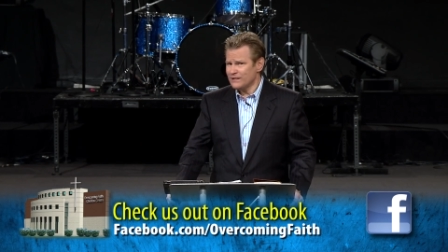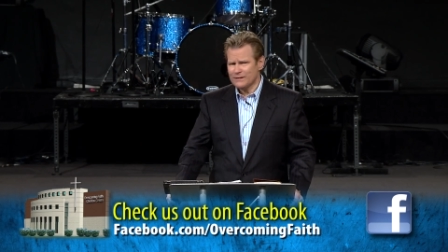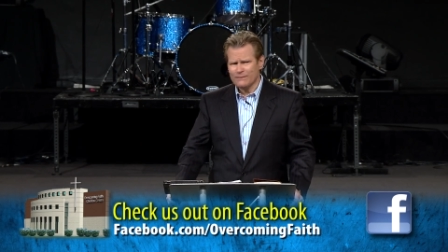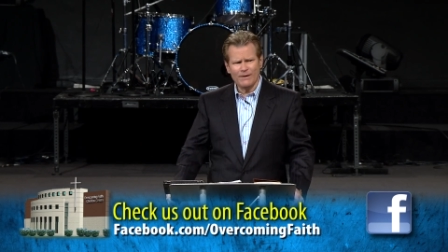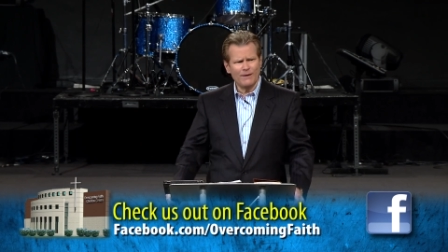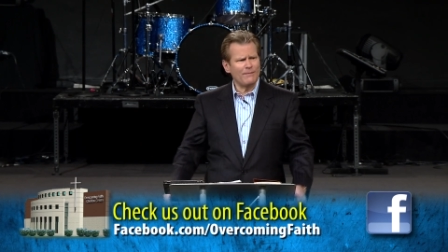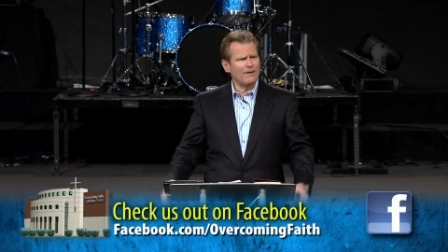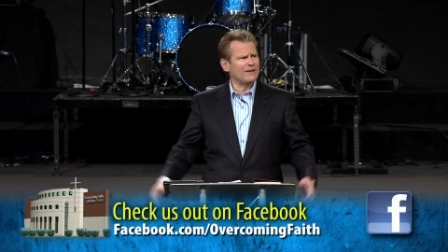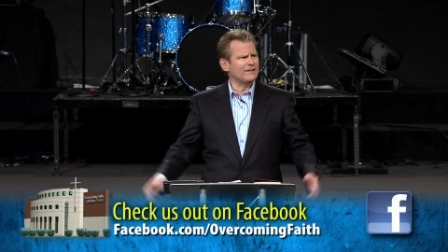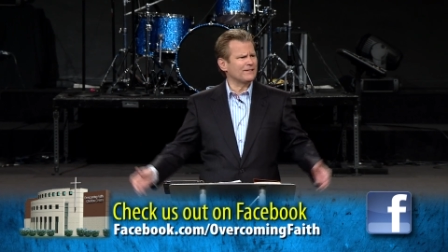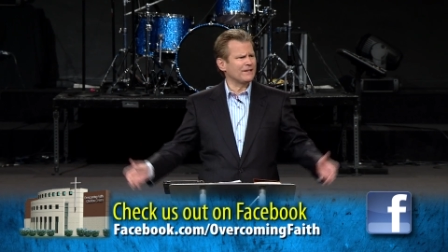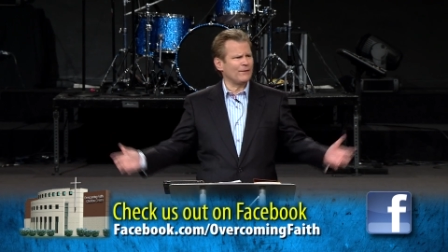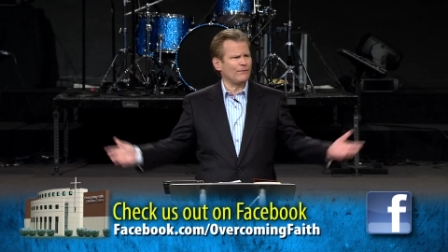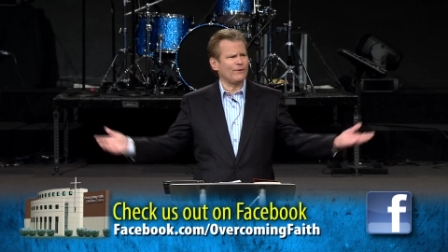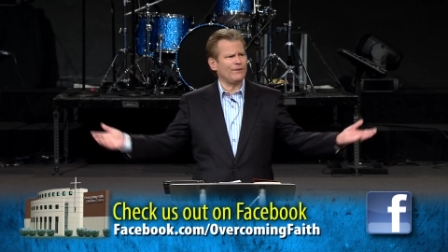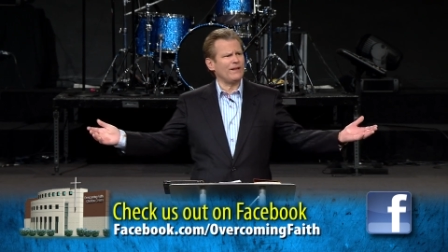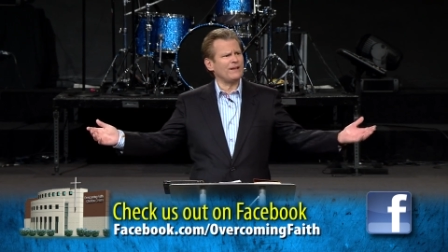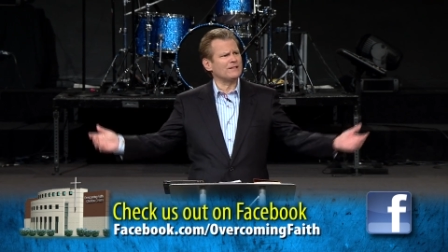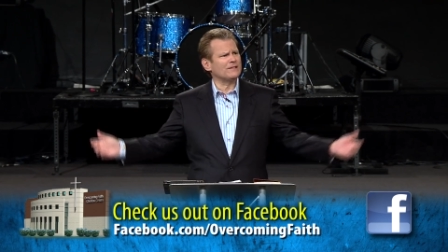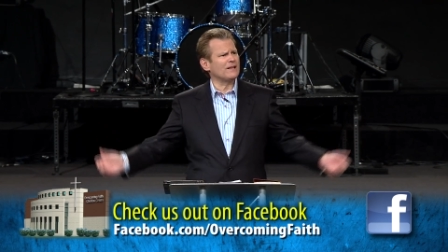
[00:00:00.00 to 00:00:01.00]
Somebody might say,
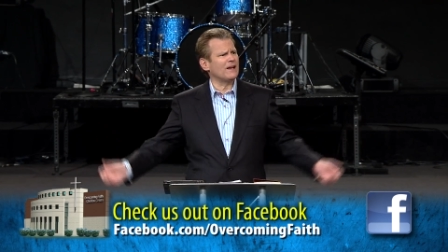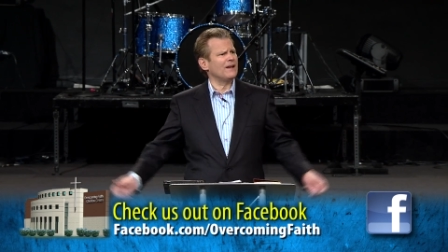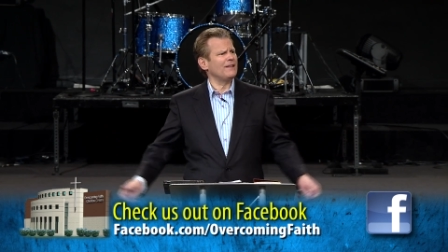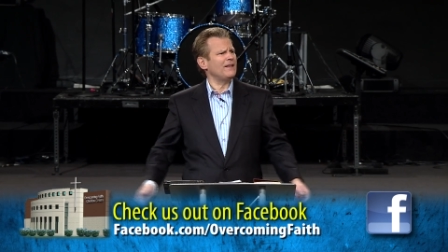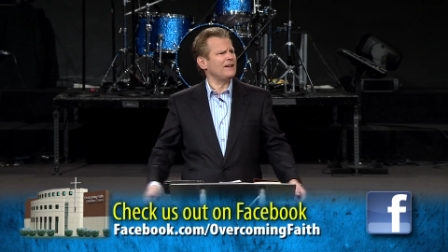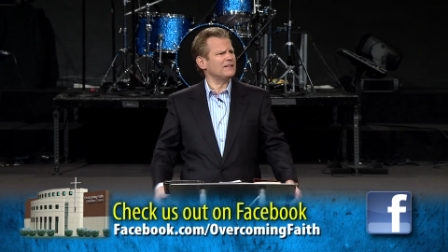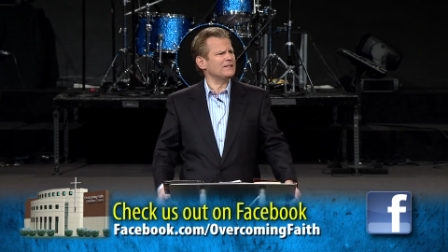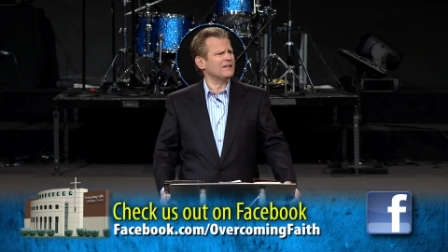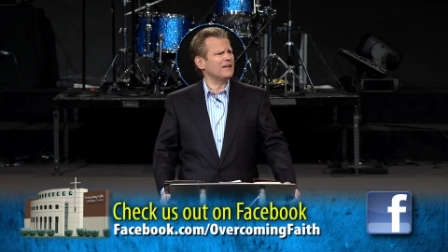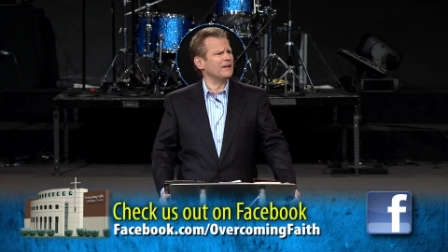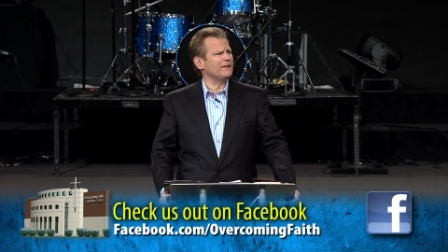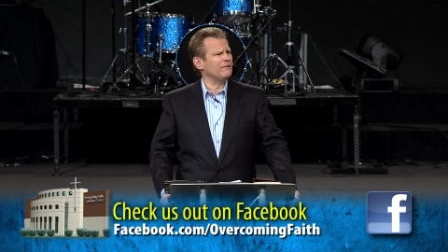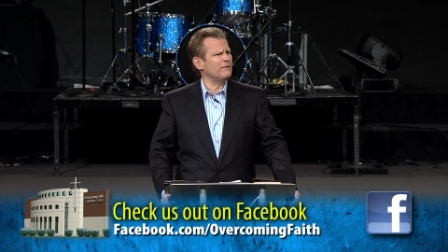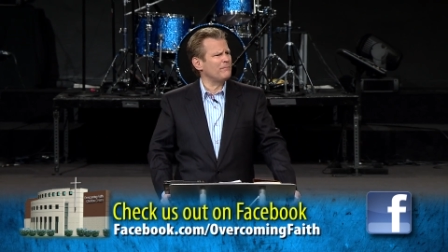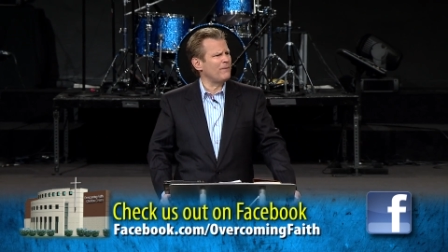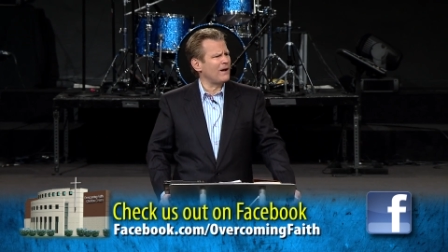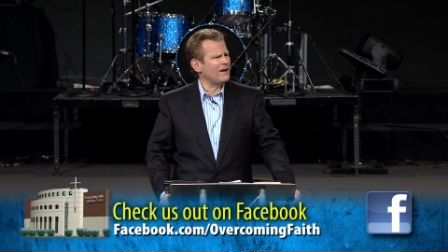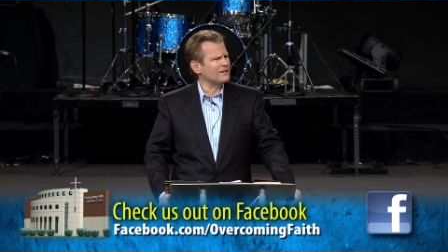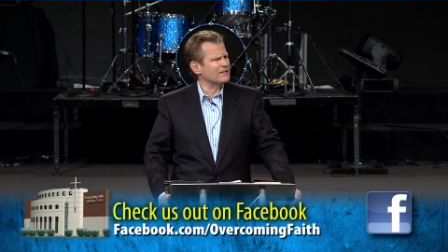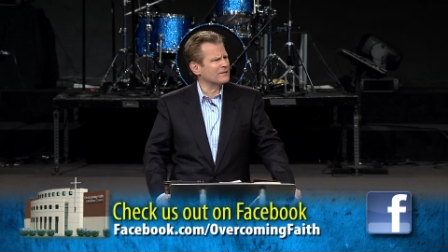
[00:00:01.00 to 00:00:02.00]
well, that's not, that's not even
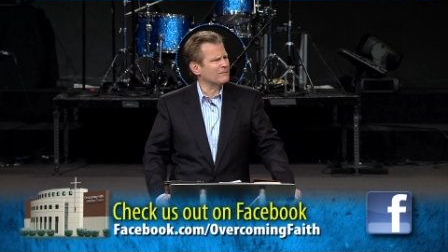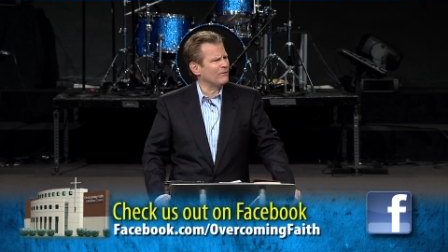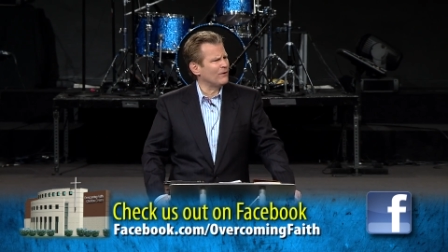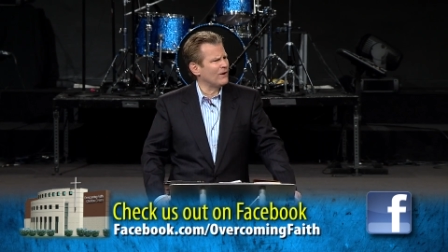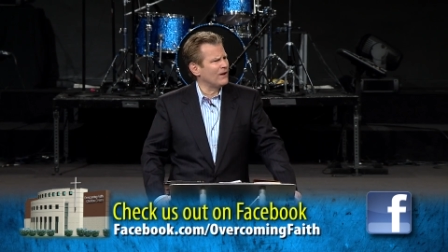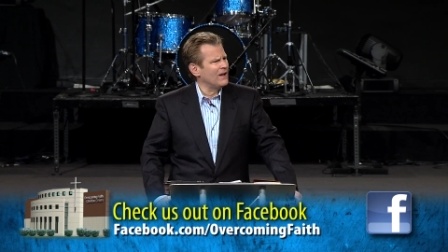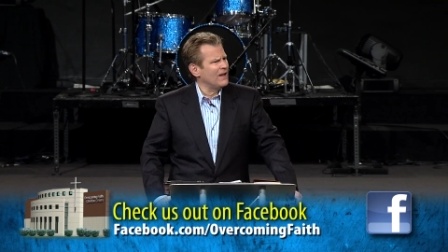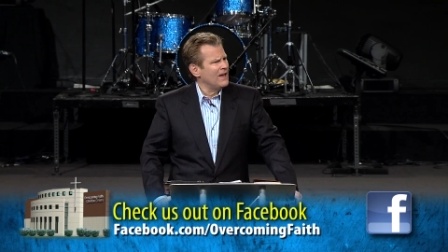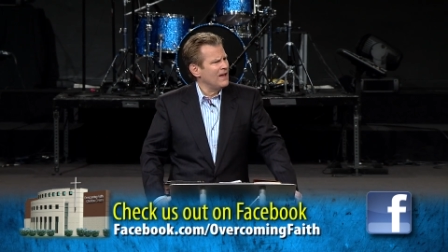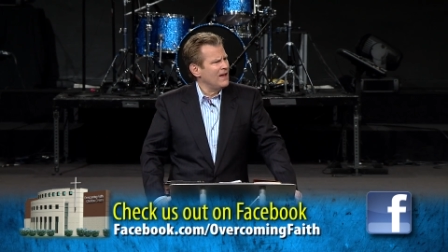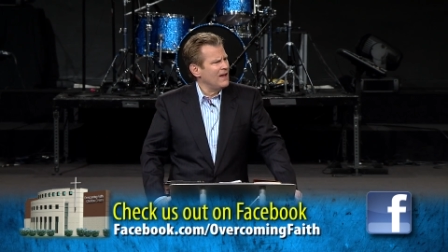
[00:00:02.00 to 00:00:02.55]
possible.